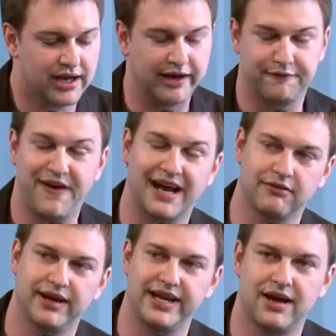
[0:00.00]
In fact,
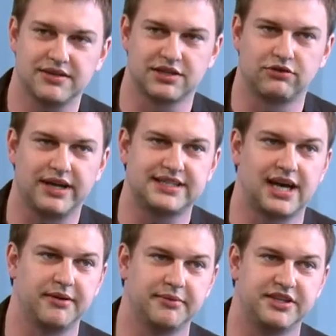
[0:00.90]
right now is a great
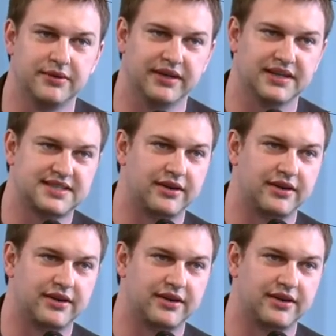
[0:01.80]
time to be doing this.